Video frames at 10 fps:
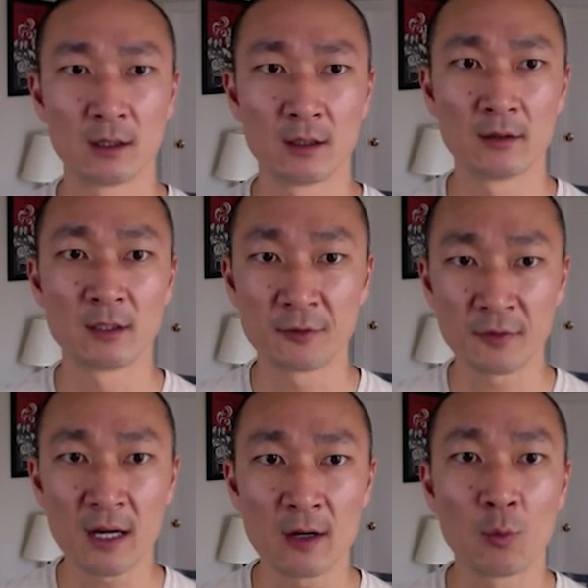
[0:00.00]

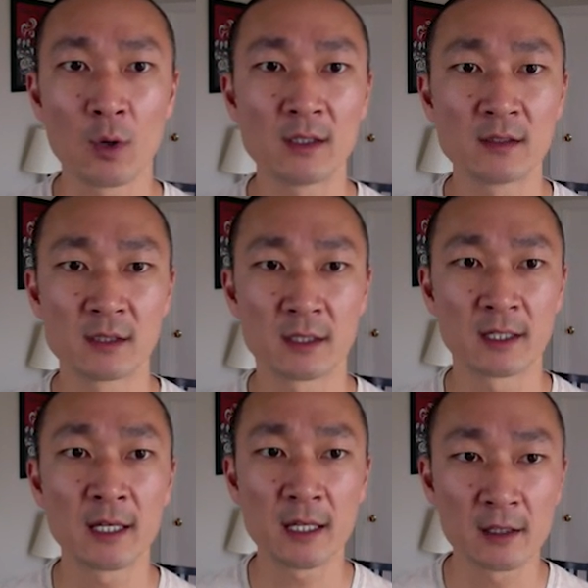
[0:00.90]
define what is the
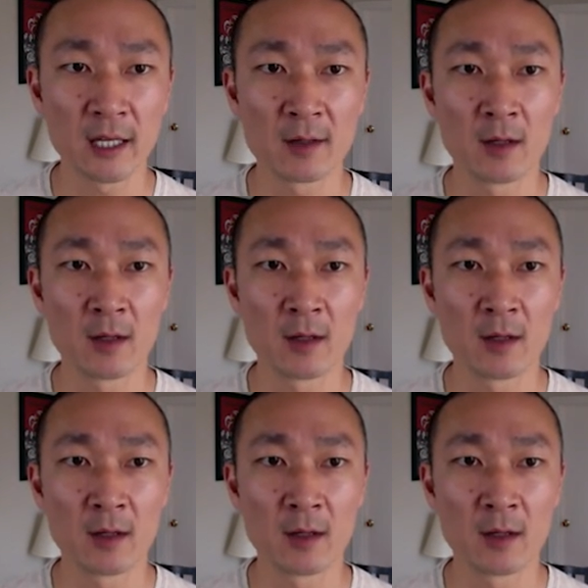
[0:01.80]
kicking leg